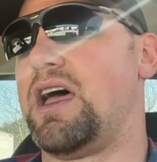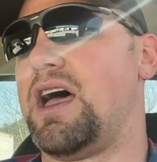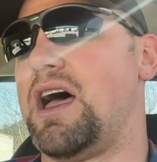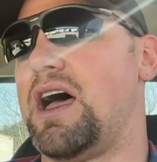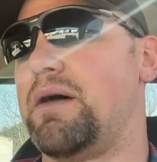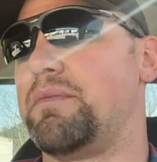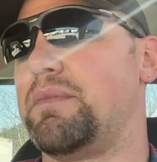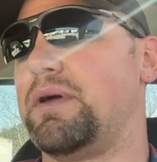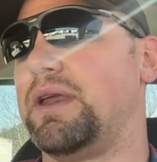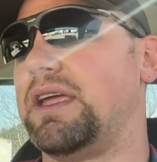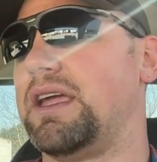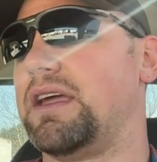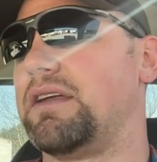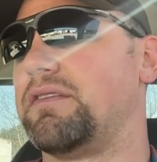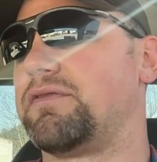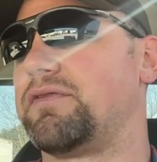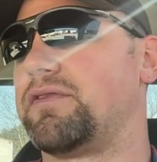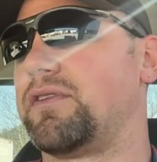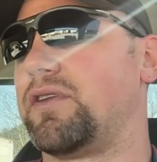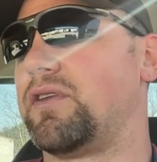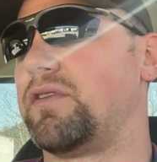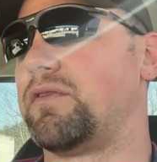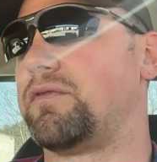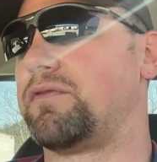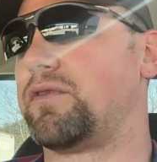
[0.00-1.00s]
But again,
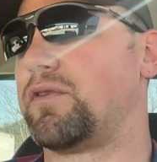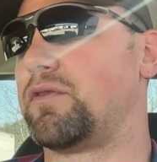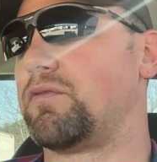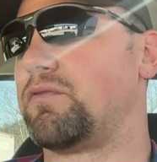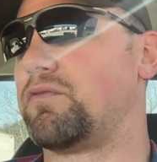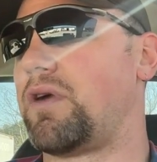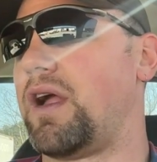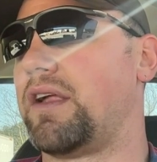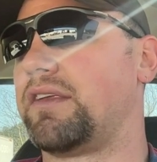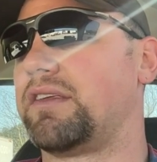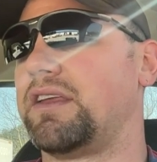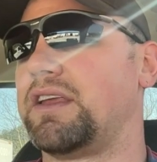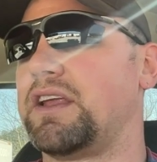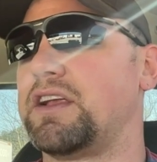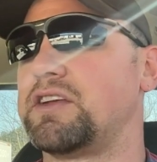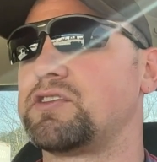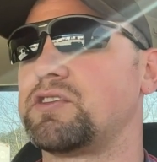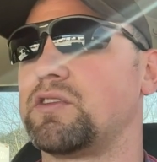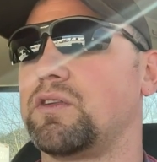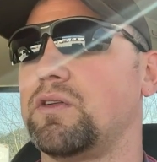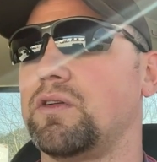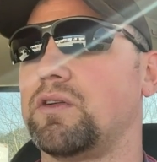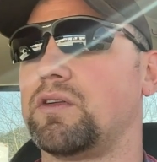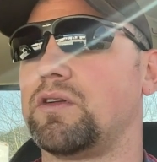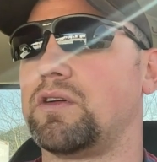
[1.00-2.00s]
for
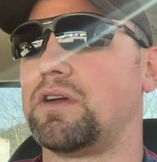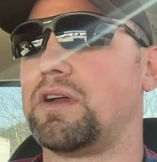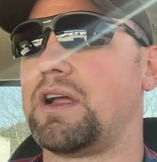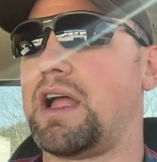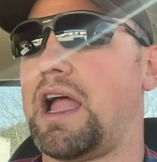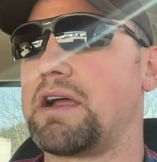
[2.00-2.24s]
residential or